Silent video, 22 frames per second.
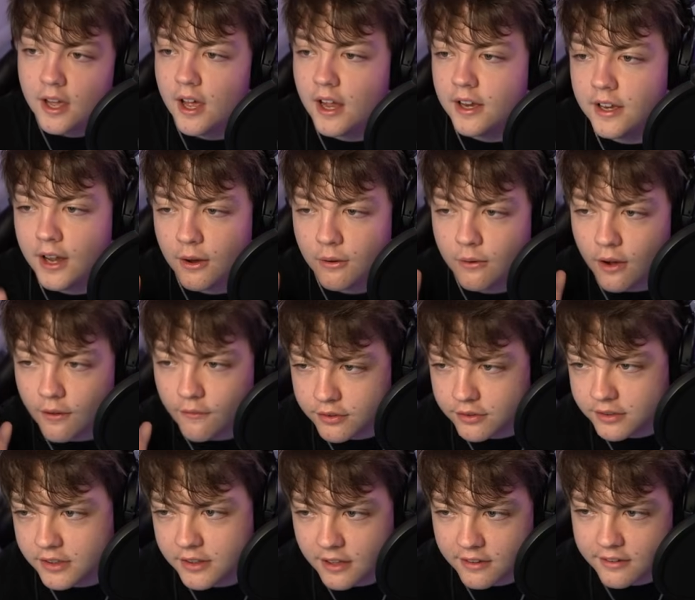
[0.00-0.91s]
Now,
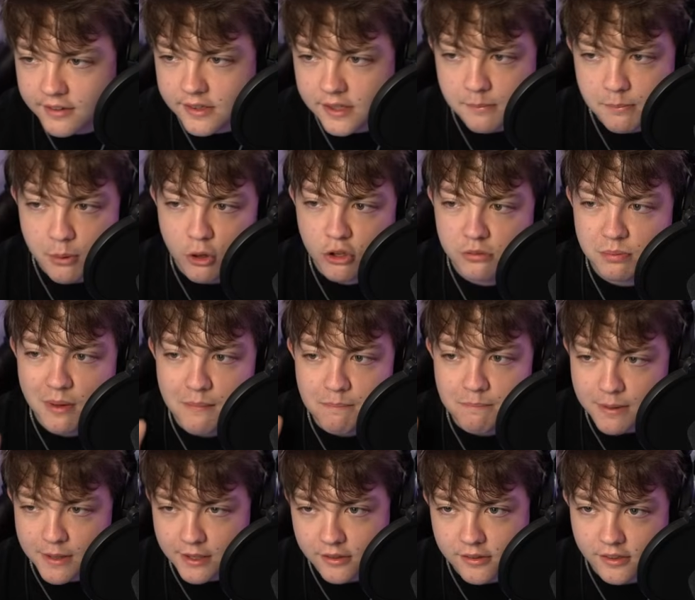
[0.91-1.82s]
obviously, this is a post by
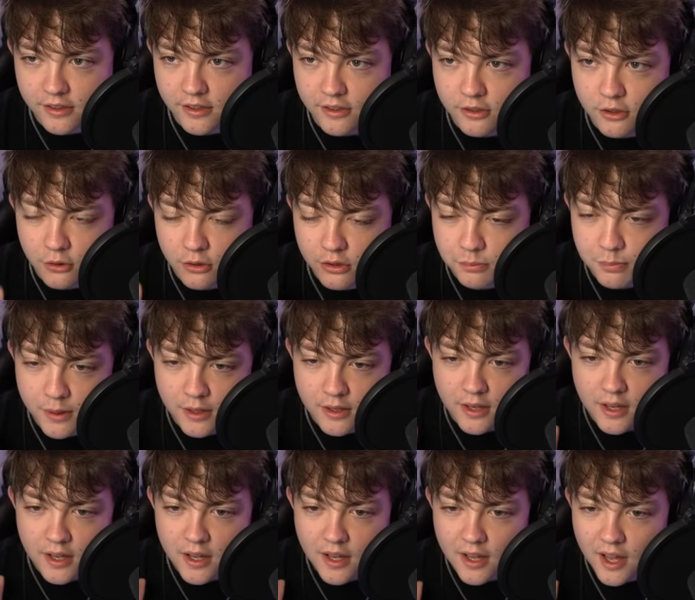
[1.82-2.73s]
Binted, who has been,
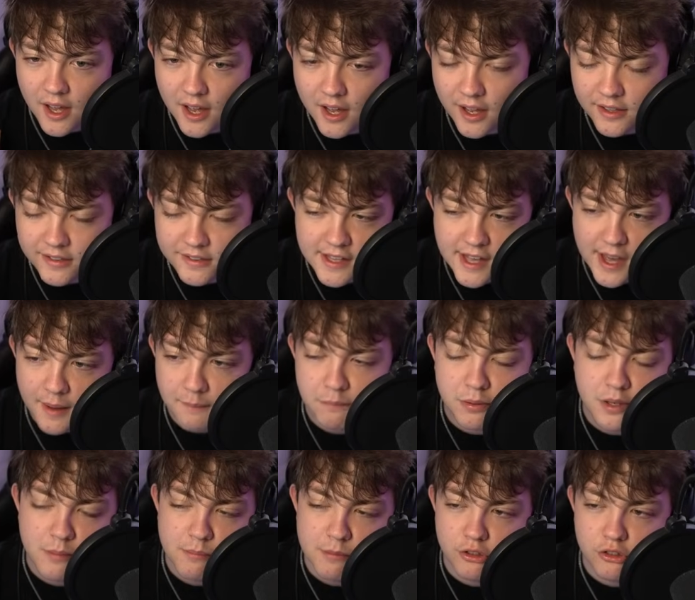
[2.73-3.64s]

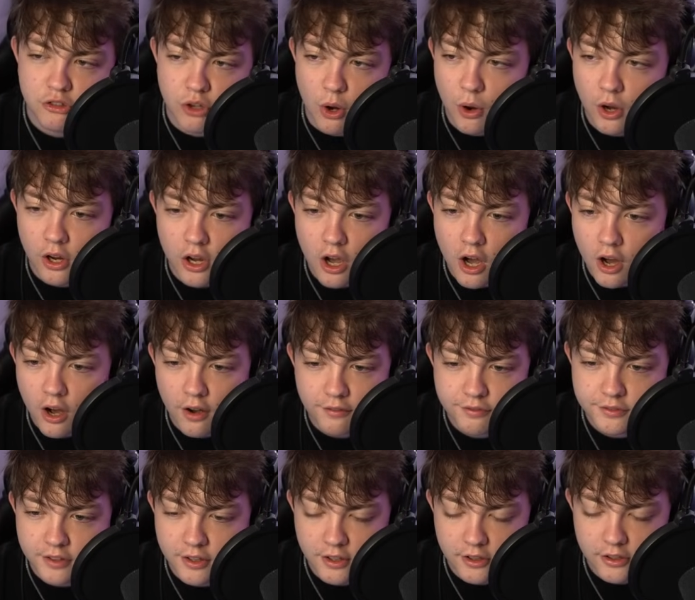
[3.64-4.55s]
pretty much going
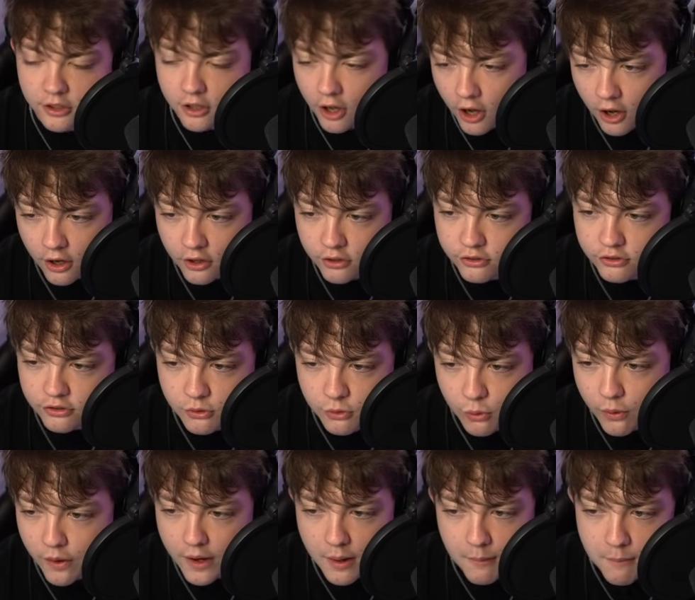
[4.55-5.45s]
after Kirsche
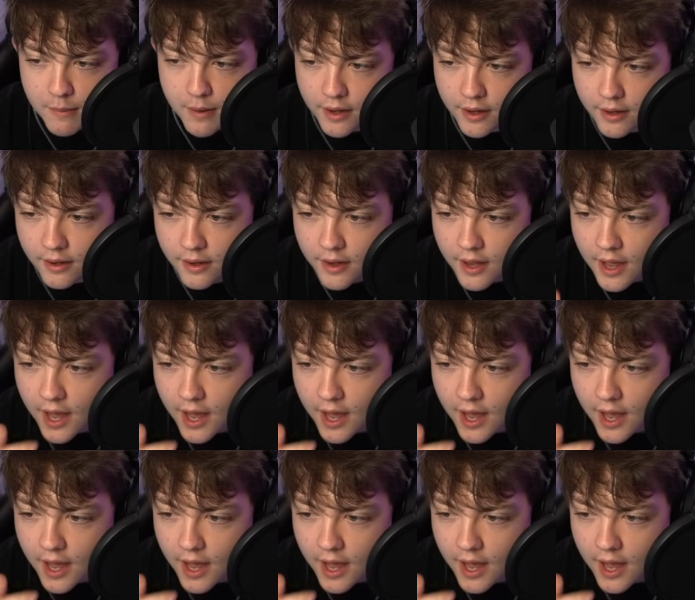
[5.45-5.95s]
quite a bit.